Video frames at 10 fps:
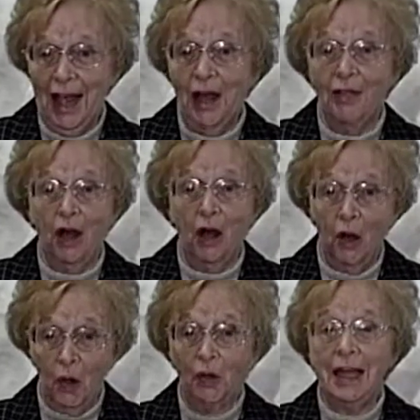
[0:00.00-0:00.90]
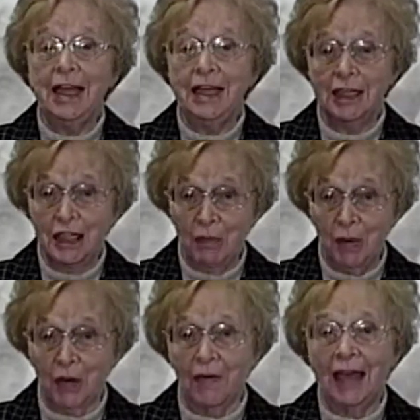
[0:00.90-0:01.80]
The Holy
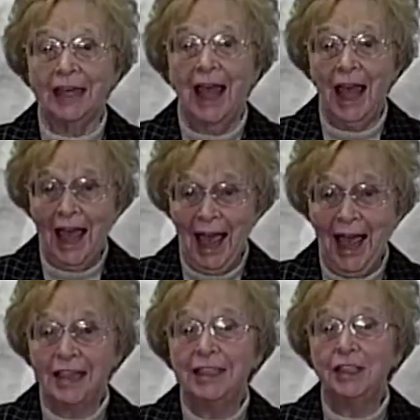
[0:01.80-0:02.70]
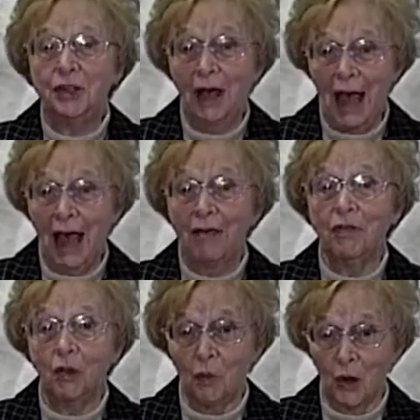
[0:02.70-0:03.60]
Spirit has to have
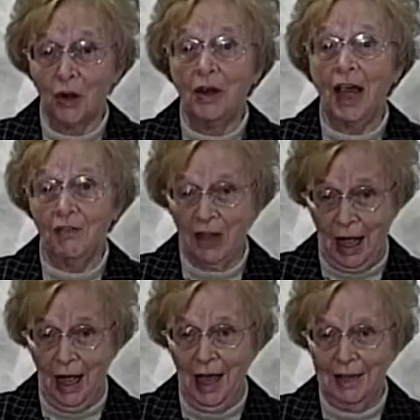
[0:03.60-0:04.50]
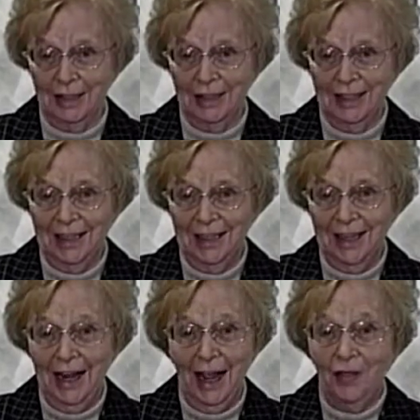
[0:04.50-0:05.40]
the Word of God
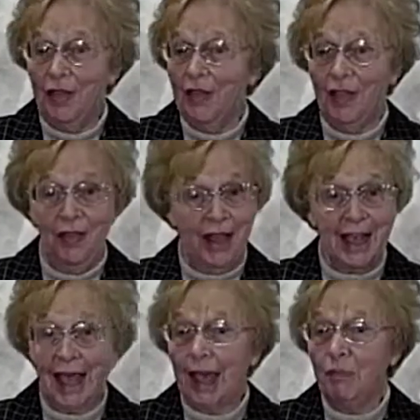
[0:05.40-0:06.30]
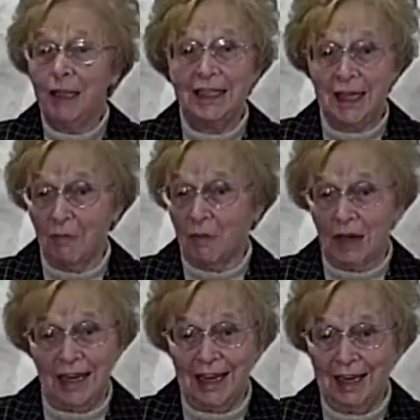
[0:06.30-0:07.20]
they can't be
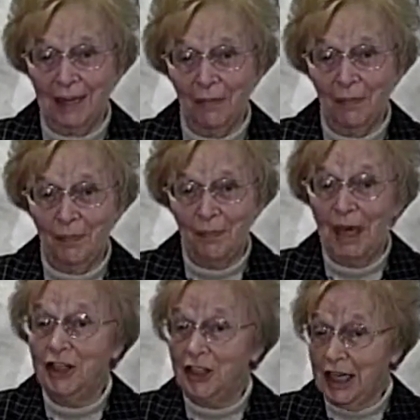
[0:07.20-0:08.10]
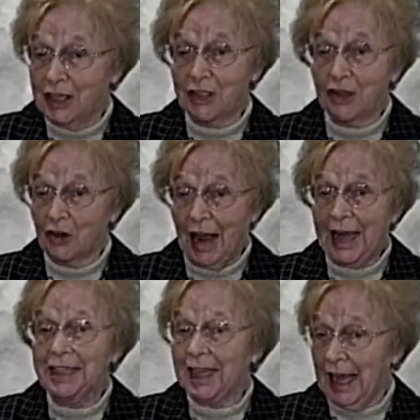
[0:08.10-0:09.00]
separated. Jesus
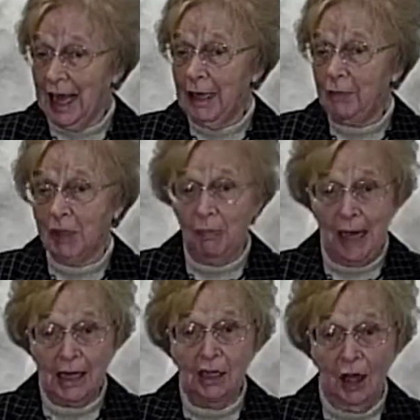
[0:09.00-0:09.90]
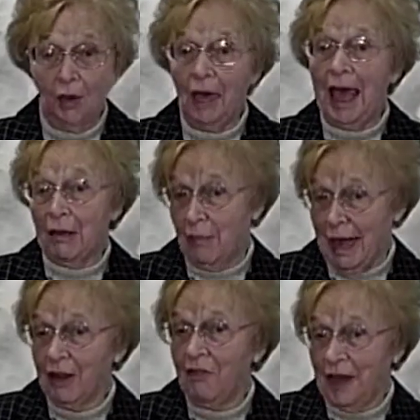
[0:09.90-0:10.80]
Christ came to make known and
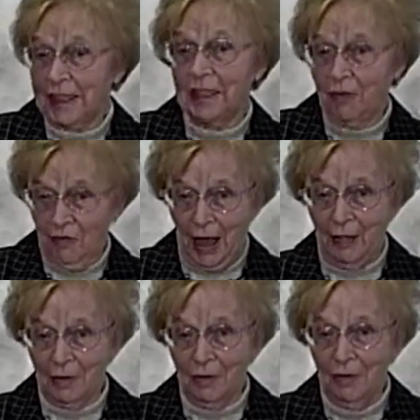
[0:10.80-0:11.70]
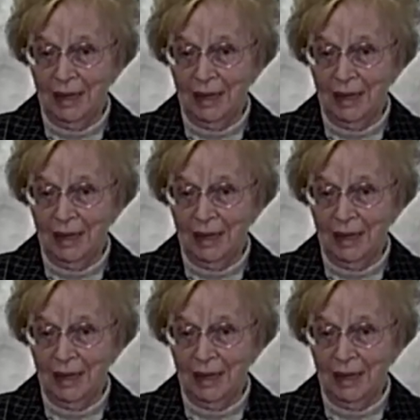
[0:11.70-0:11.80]
manifest the Father.